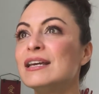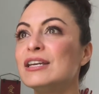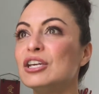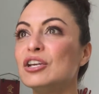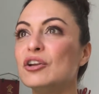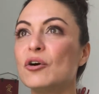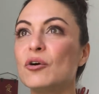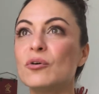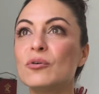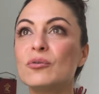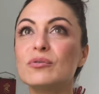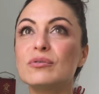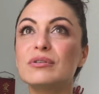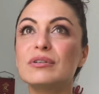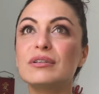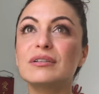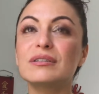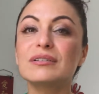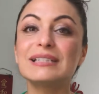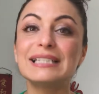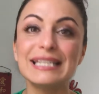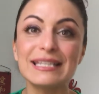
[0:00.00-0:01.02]
you know,
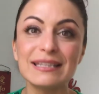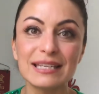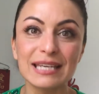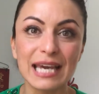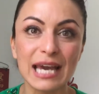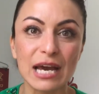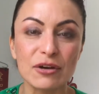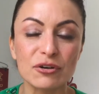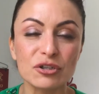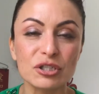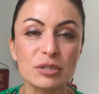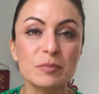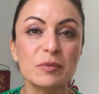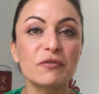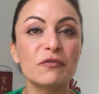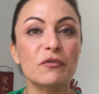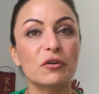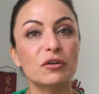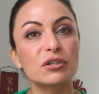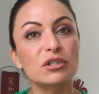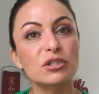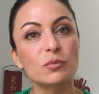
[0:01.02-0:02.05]
clean the counters
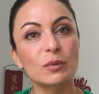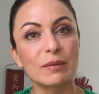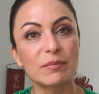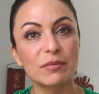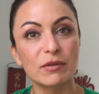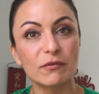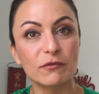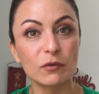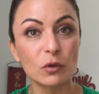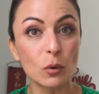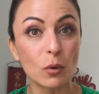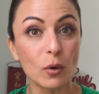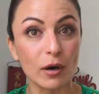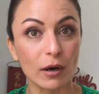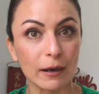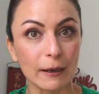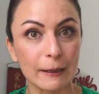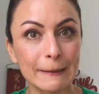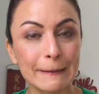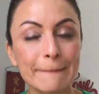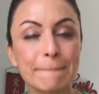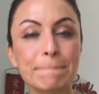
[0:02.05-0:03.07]
before you sweep the
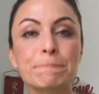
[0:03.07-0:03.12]
floor.